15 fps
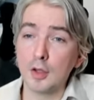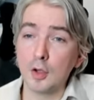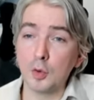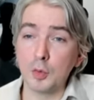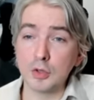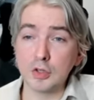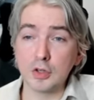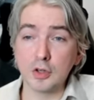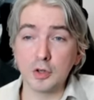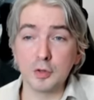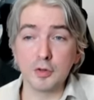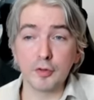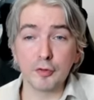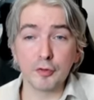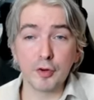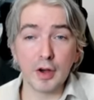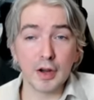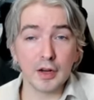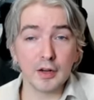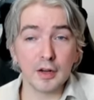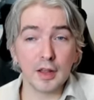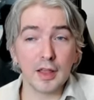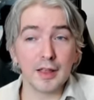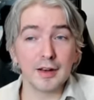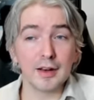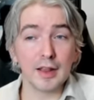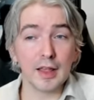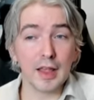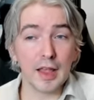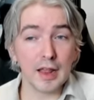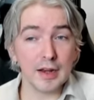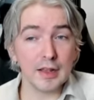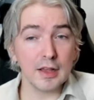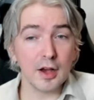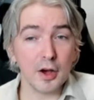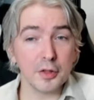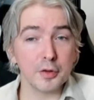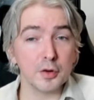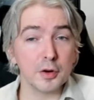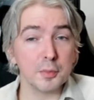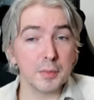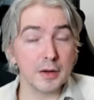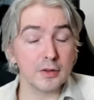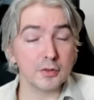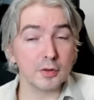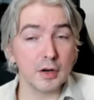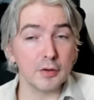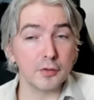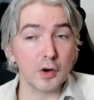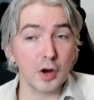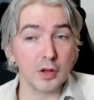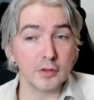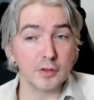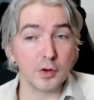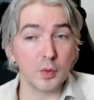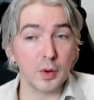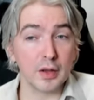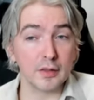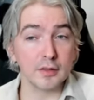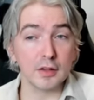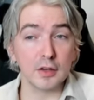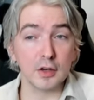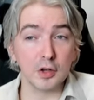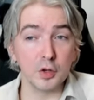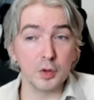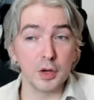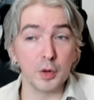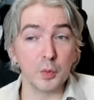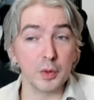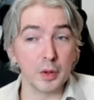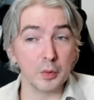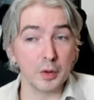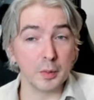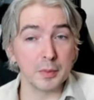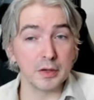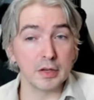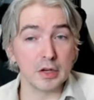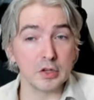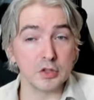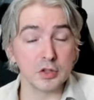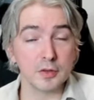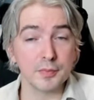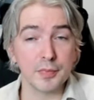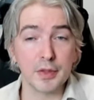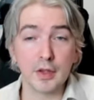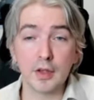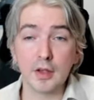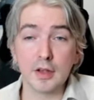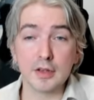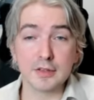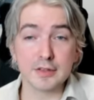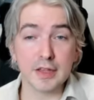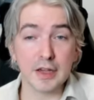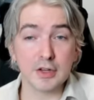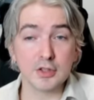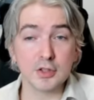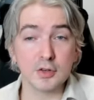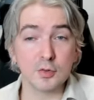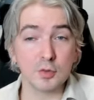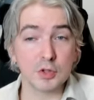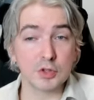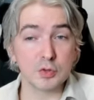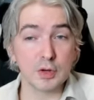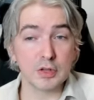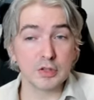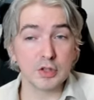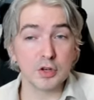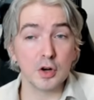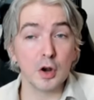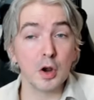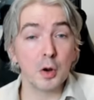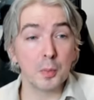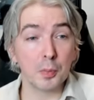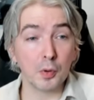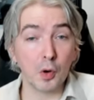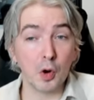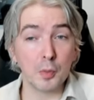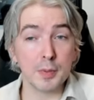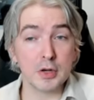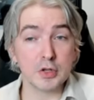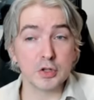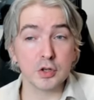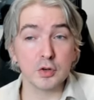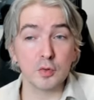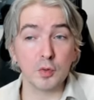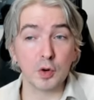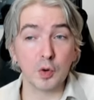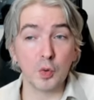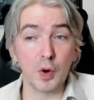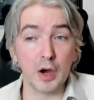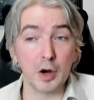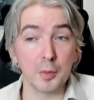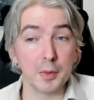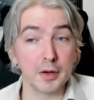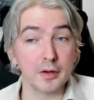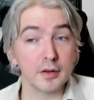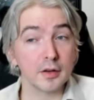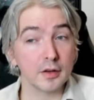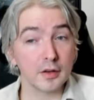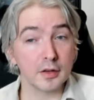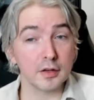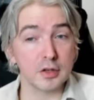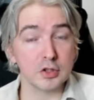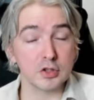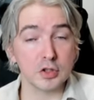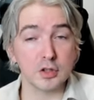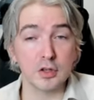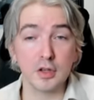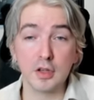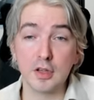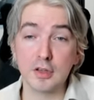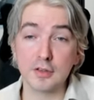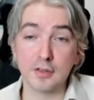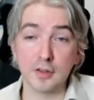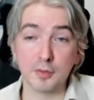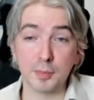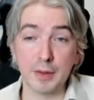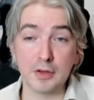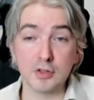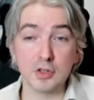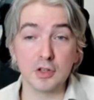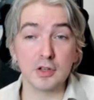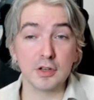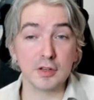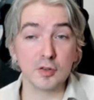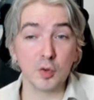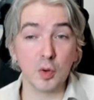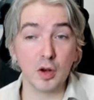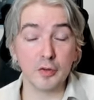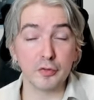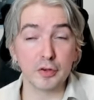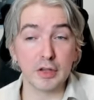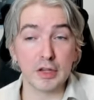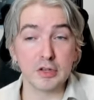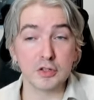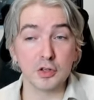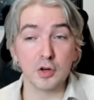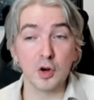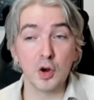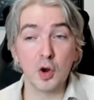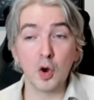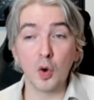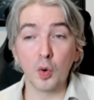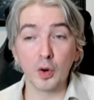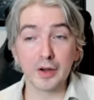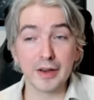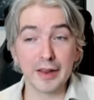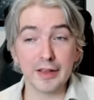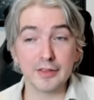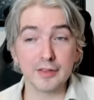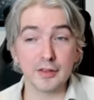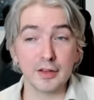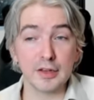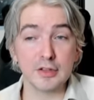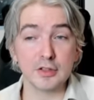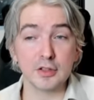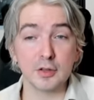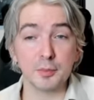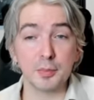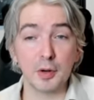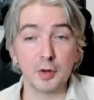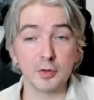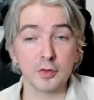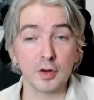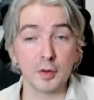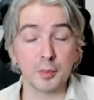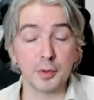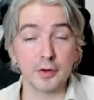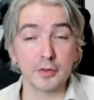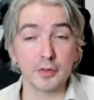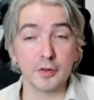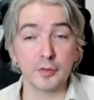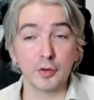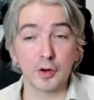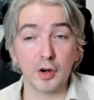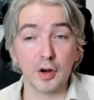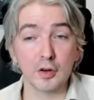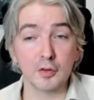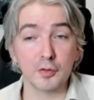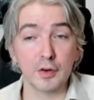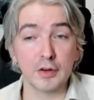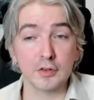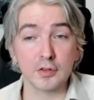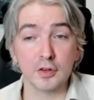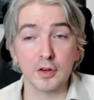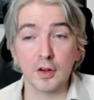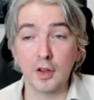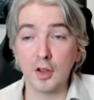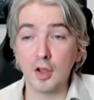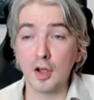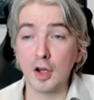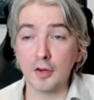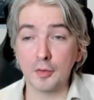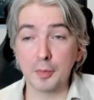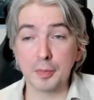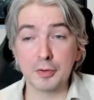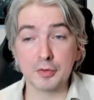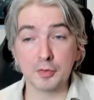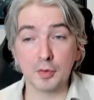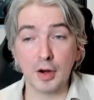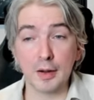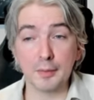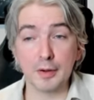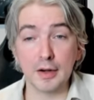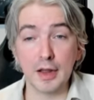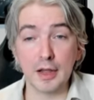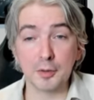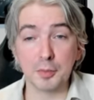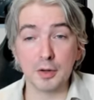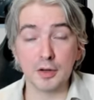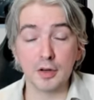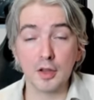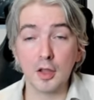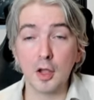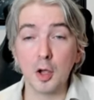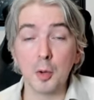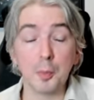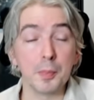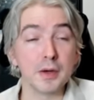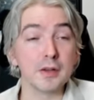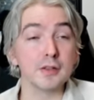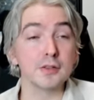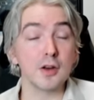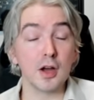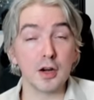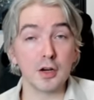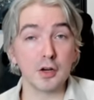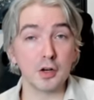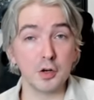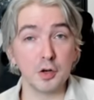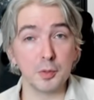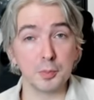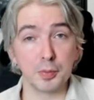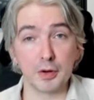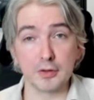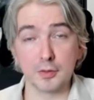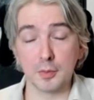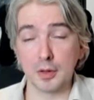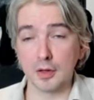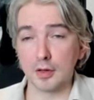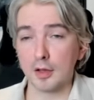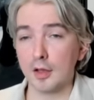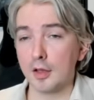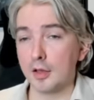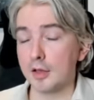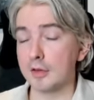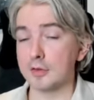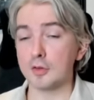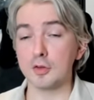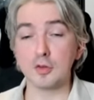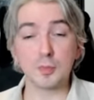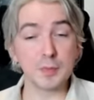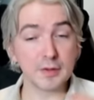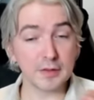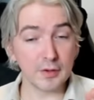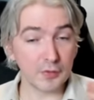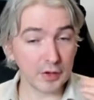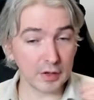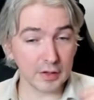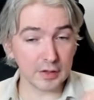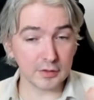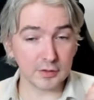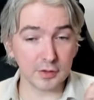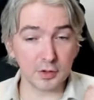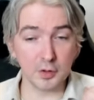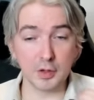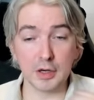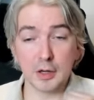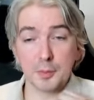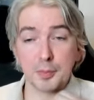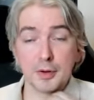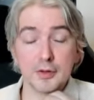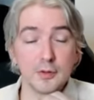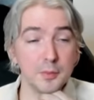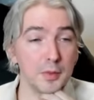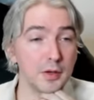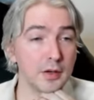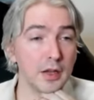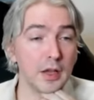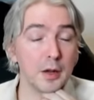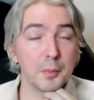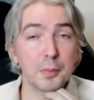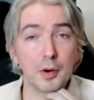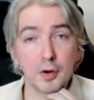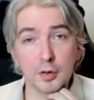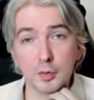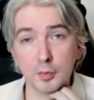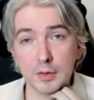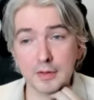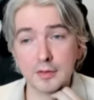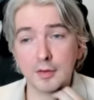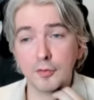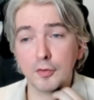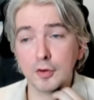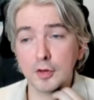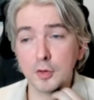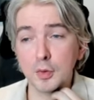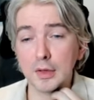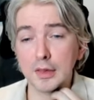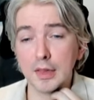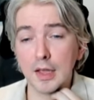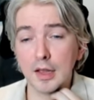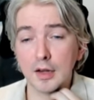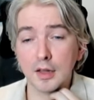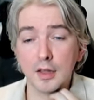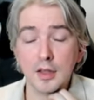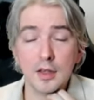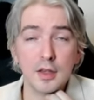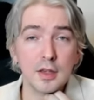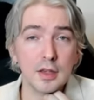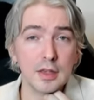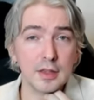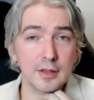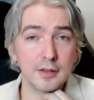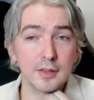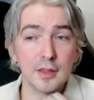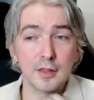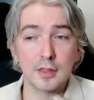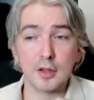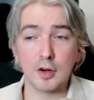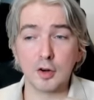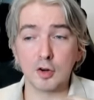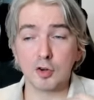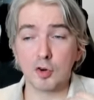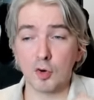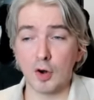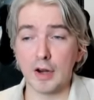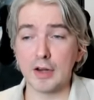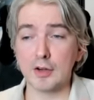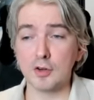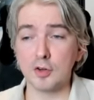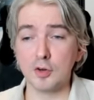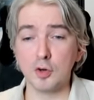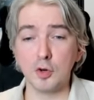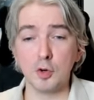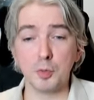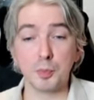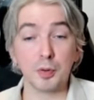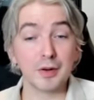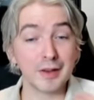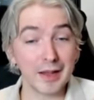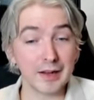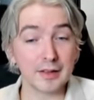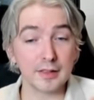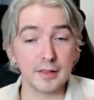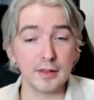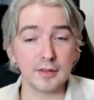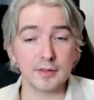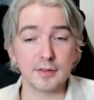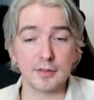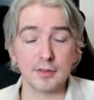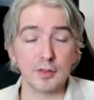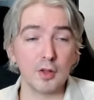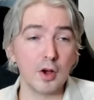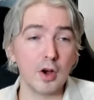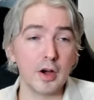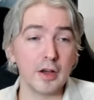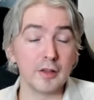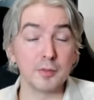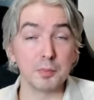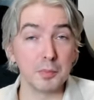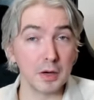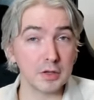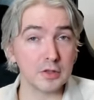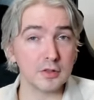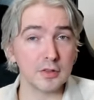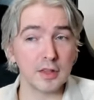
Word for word: which includes a fine and any other administrative consequence, including without limitation, a sanction, restriction, prohibition, requirement, condition, suspension, disqualification, or cancellation imposed on a person for contravention of a prescribed enactment, but does not include imprisonment. So they're specifically excluding imprisonment, and part of the reason for doing that is that they're trying to protect this law as much as